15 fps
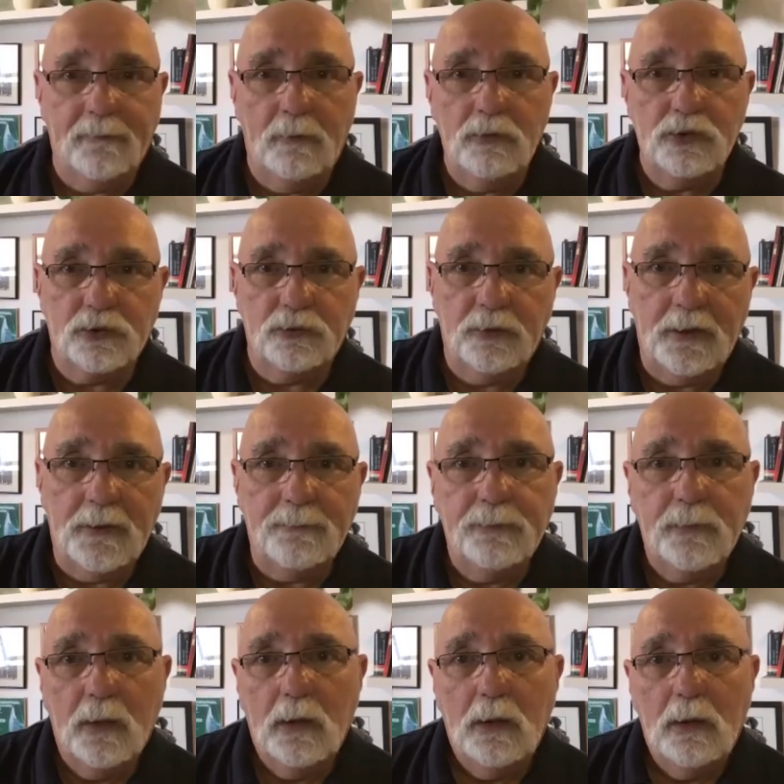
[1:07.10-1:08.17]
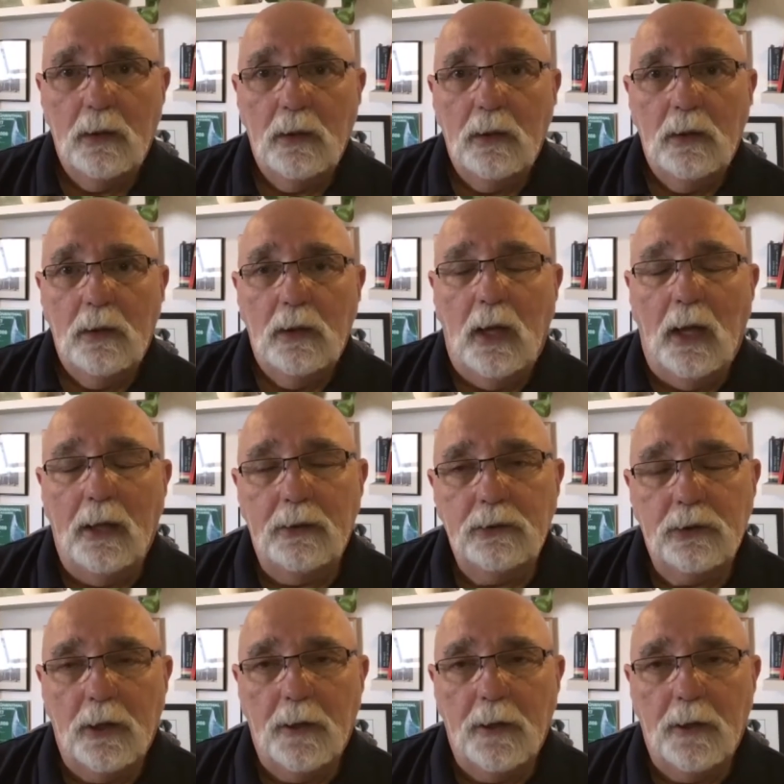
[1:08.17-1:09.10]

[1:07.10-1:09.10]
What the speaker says: foods to eat, and